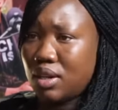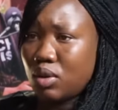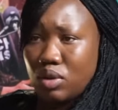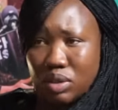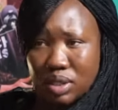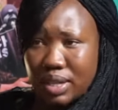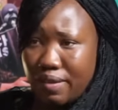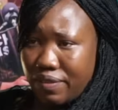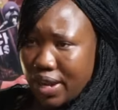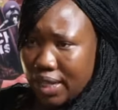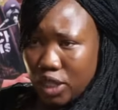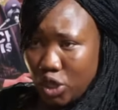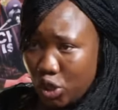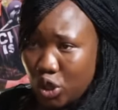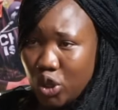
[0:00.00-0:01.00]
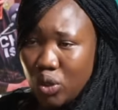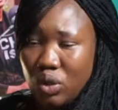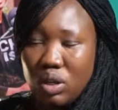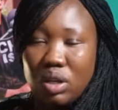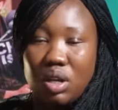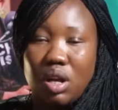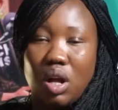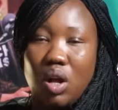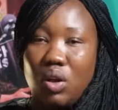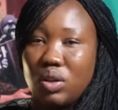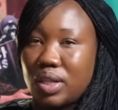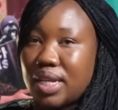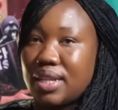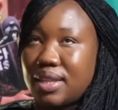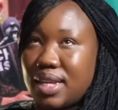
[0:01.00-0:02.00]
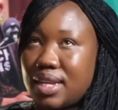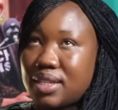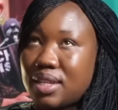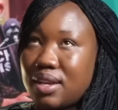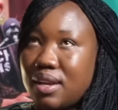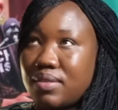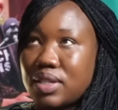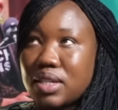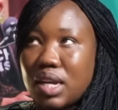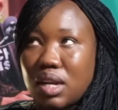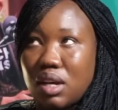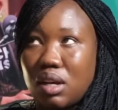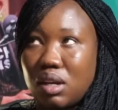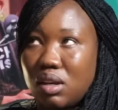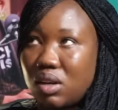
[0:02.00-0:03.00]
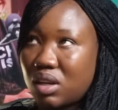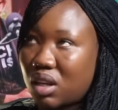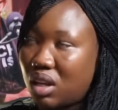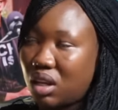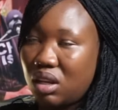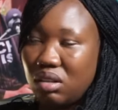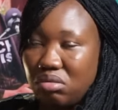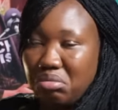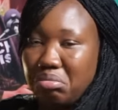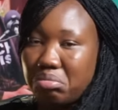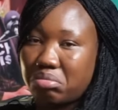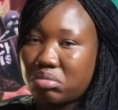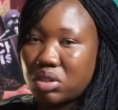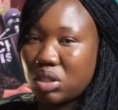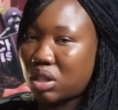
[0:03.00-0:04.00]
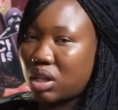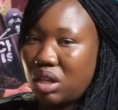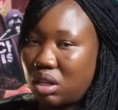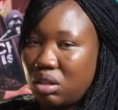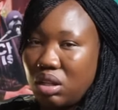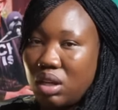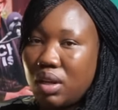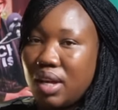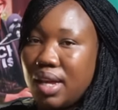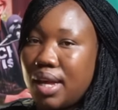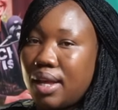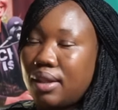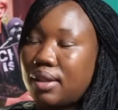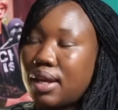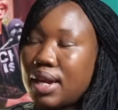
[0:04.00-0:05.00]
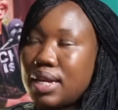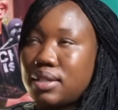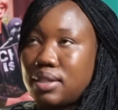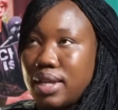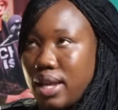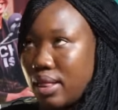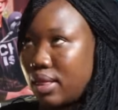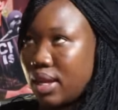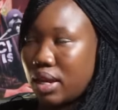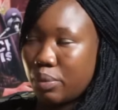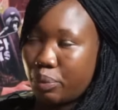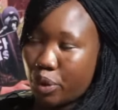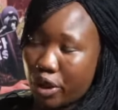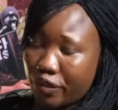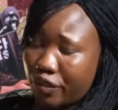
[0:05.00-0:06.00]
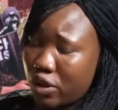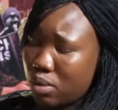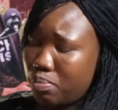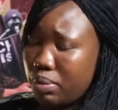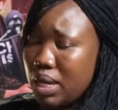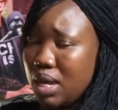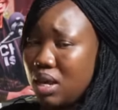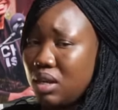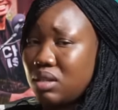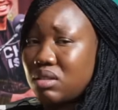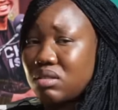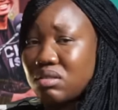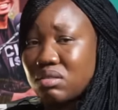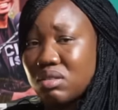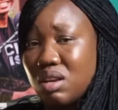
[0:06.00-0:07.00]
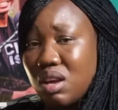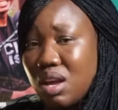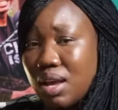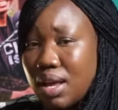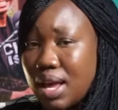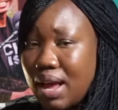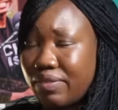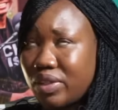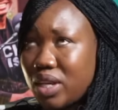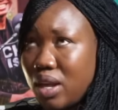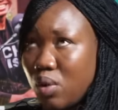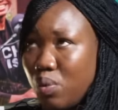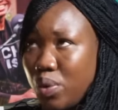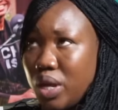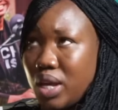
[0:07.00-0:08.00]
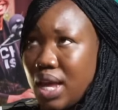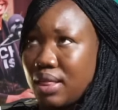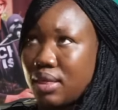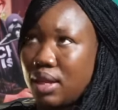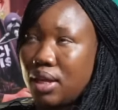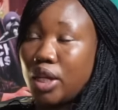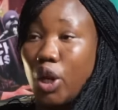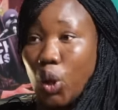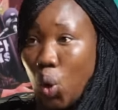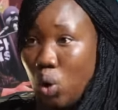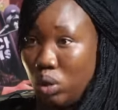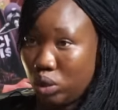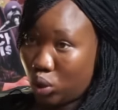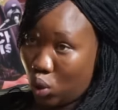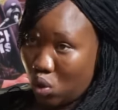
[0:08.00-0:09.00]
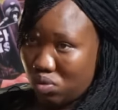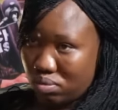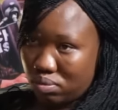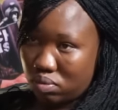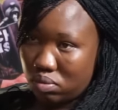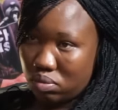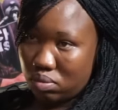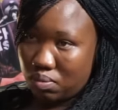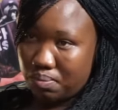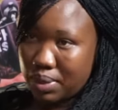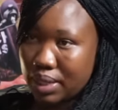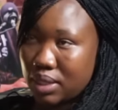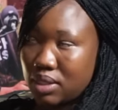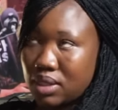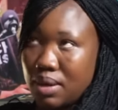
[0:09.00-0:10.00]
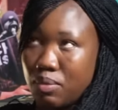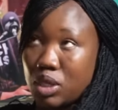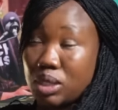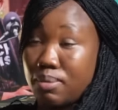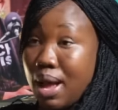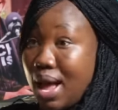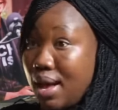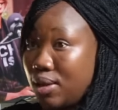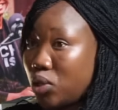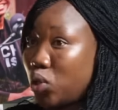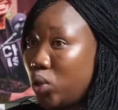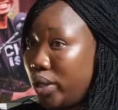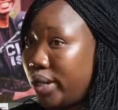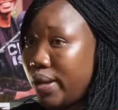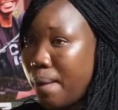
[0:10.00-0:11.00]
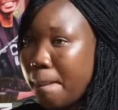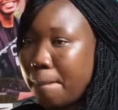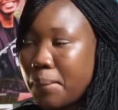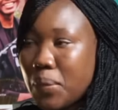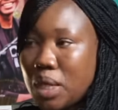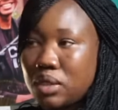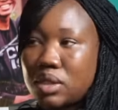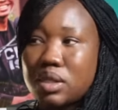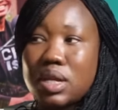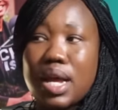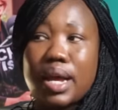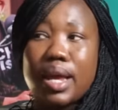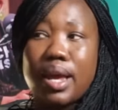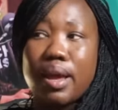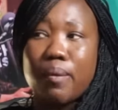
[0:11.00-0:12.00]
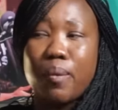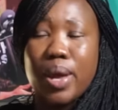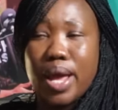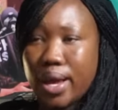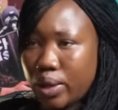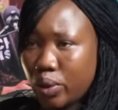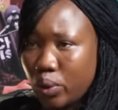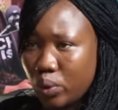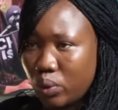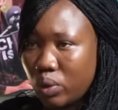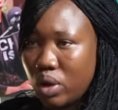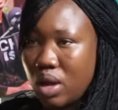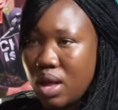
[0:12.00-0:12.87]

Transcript: Stuff like, you know, all that things. And I was like, okay, it's okay. Then I stayed there at a boyfriend's place. After a week, I think they called home. But this time was my aunt calling. She's like, hey, where are you?